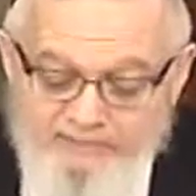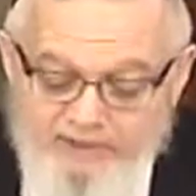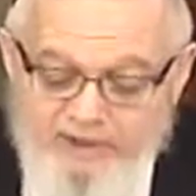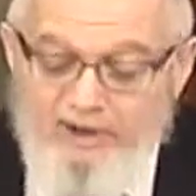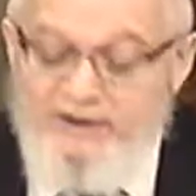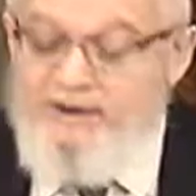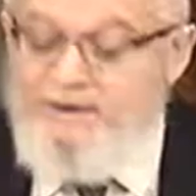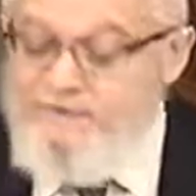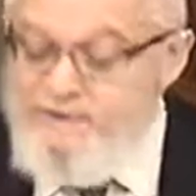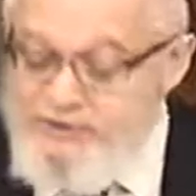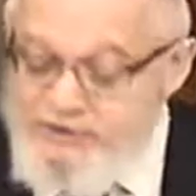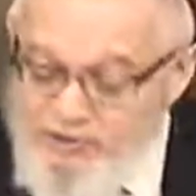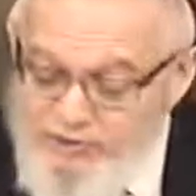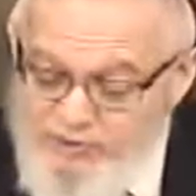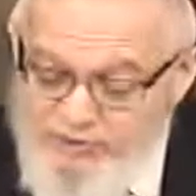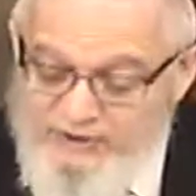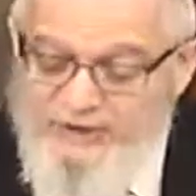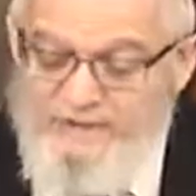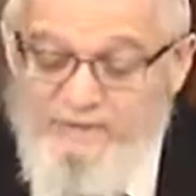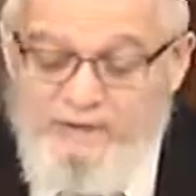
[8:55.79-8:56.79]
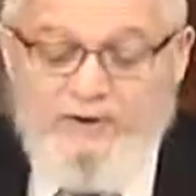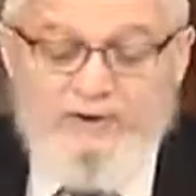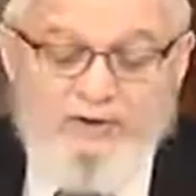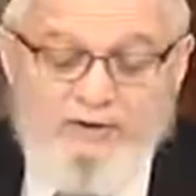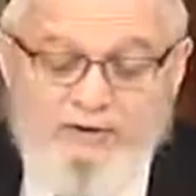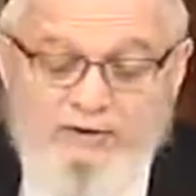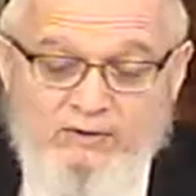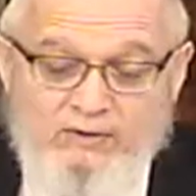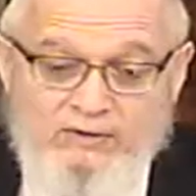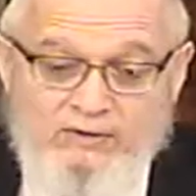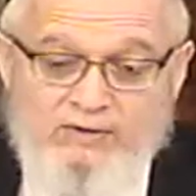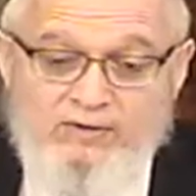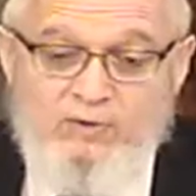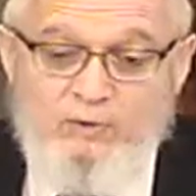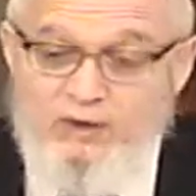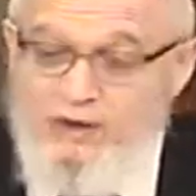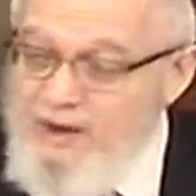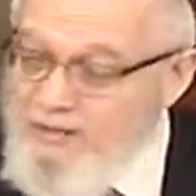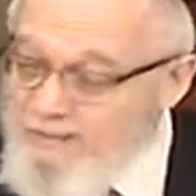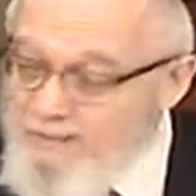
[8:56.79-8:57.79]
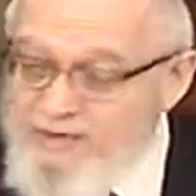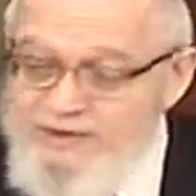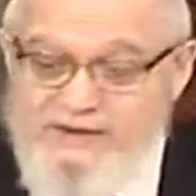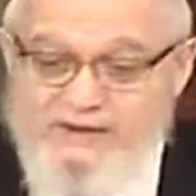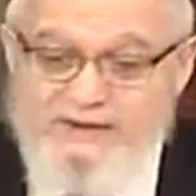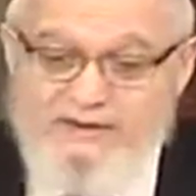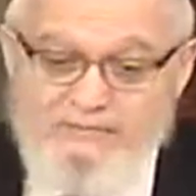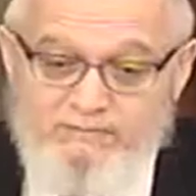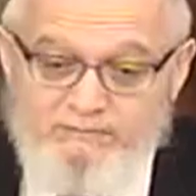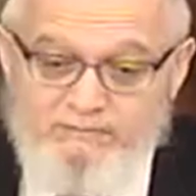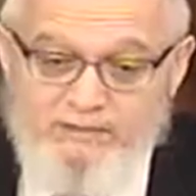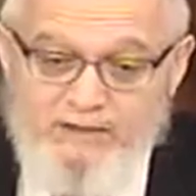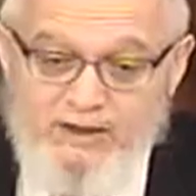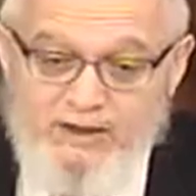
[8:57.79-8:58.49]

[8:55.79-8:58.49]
but if it's too difficult, it's too cumbersome,